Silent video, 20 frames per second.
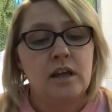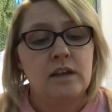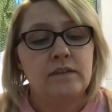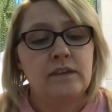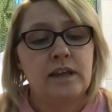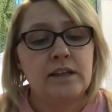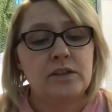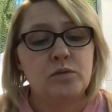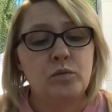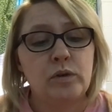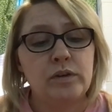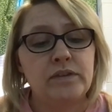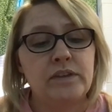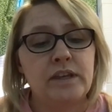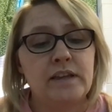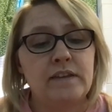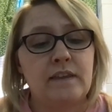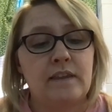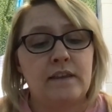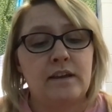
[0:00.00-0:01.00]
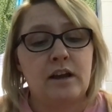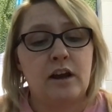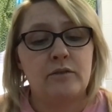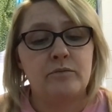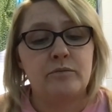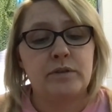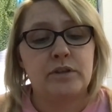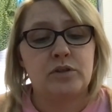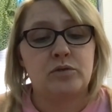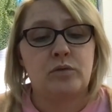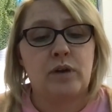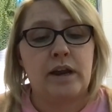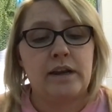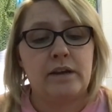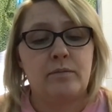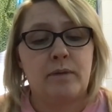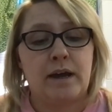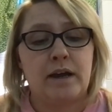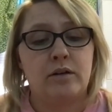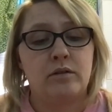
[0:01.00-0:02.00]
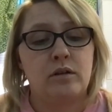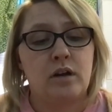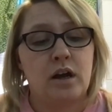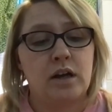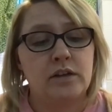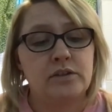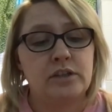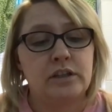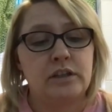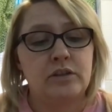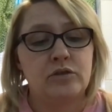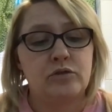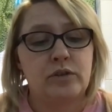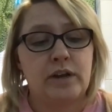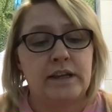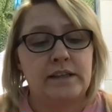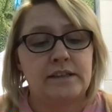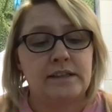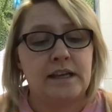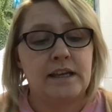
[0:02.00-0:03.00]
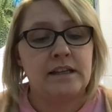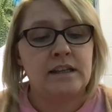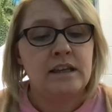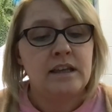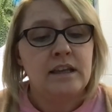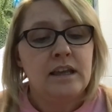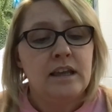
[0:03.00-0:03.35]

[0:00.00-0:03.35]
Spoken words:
That's one thing that the government's right about, Auntie Lystra had said.